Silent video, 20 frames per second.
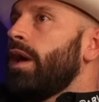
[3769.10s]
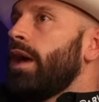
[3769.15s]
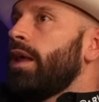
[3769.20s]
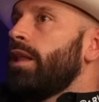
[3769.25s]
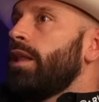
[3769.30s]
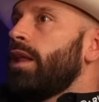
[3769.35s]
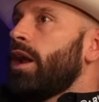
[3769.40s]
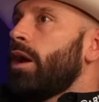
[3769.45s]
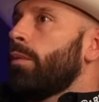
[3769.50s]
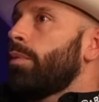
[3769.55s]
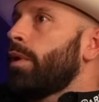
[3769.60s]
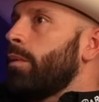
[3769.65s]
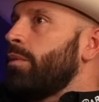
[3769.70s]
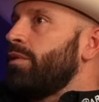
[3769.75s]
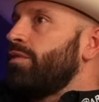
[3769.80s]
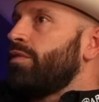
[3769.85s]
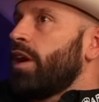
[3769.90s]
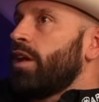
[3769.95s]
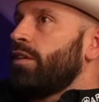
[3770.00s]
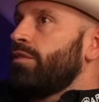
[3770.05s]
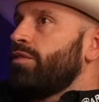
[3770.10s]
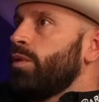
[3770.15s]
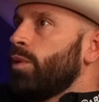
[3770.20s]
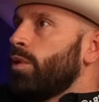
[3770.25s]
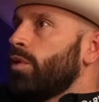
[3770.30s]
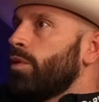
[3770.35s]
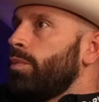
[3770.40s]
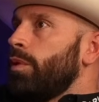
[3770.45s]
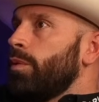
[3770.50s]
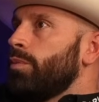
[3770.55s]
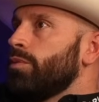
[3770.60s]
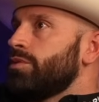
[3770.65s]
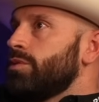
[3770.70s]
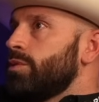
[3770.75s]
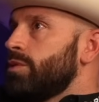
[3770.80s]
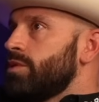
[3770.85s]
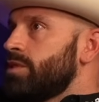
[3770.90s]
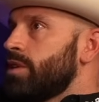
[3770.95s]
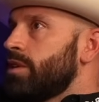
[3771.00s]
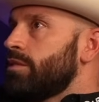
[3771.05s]
And then I'll probably find a few other people
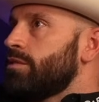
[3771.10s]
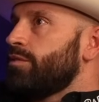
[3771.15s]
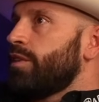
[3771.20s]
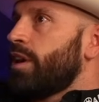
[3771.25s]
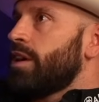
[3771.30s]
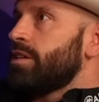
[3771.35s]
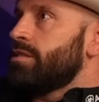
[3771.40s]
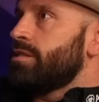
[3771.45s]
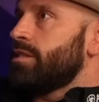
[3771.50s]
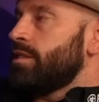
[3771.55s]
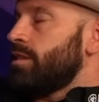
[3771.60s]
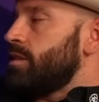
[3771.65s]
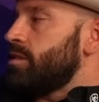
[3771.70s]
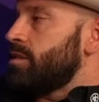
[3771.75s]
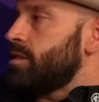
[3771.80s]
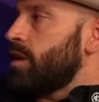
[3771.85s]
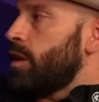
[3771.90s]
to incentivize in the